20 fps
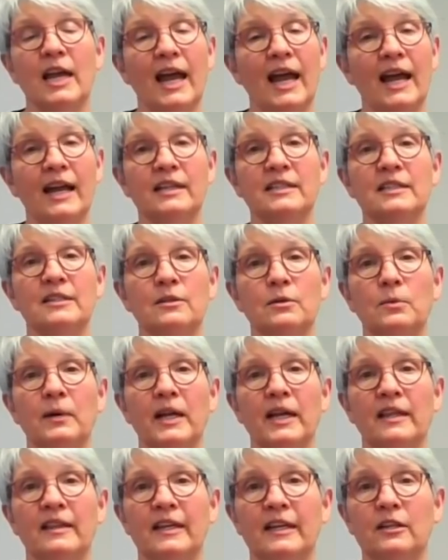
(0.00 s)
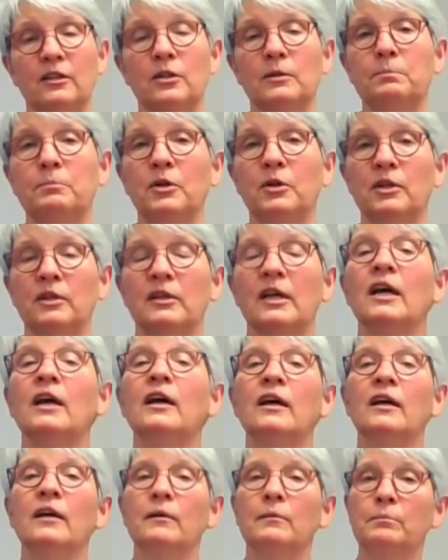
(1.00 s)
to act in a way that could put
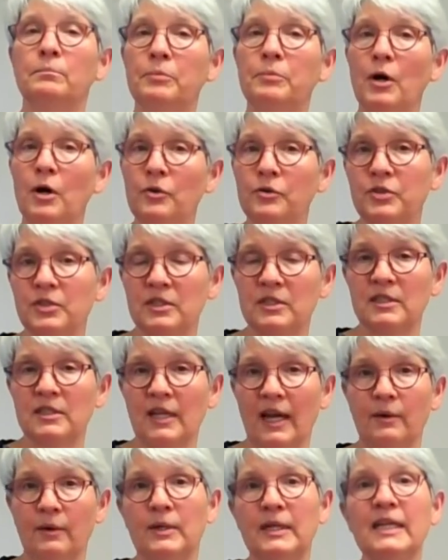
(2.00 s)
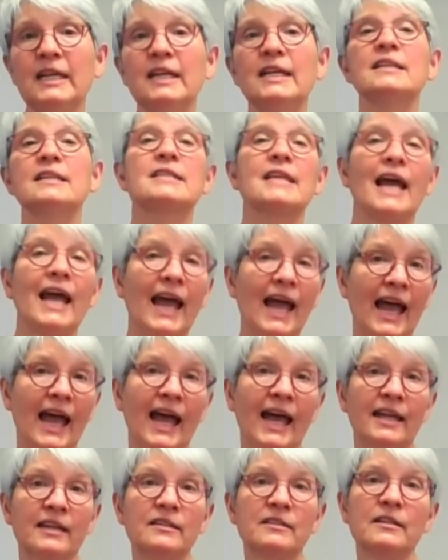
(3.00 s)
both Taiwanese
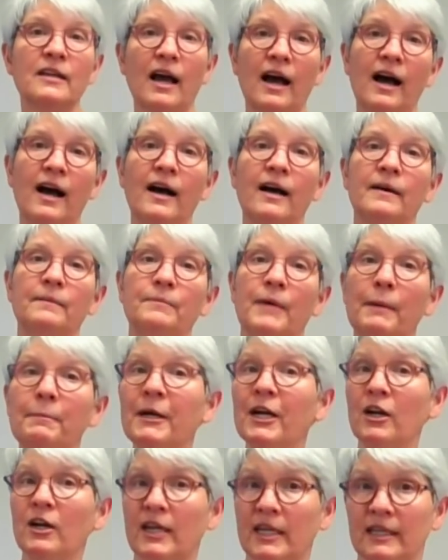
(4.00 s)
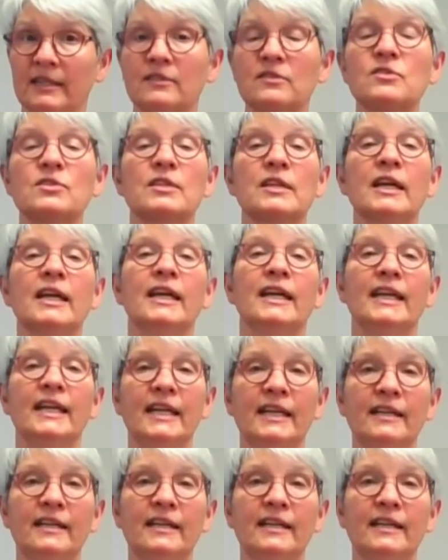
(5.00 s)
and uh, Americans mm-hmm.